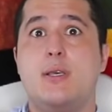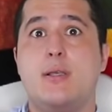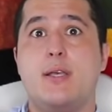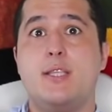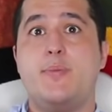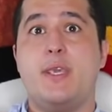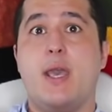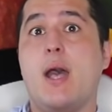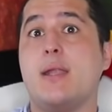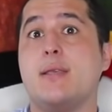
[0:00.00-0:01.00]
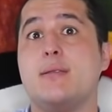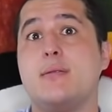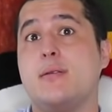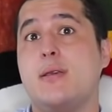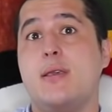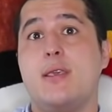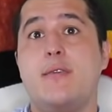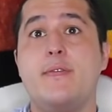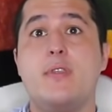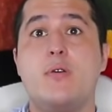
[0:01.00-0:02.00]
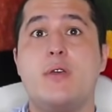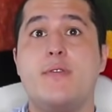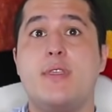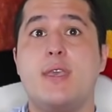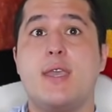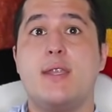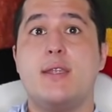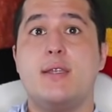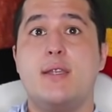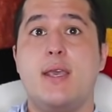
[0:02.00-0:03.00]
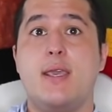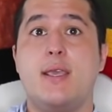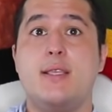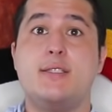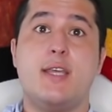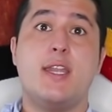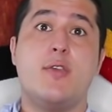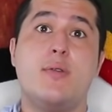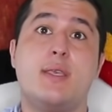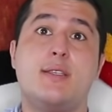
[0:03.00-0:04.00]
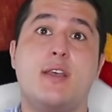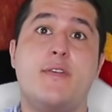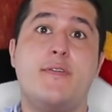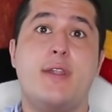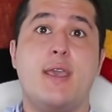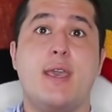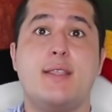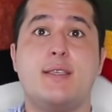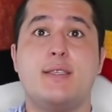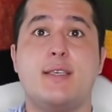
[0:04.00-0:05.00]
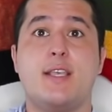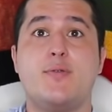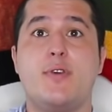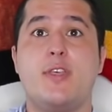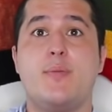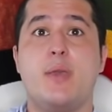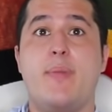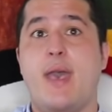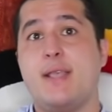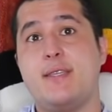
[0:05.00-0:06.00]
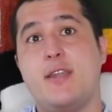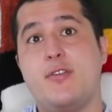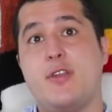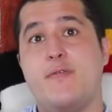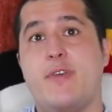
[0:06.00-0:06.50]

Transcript: let's be honest. Even though everything I did today is genuinely stuff that I had success with in my past internet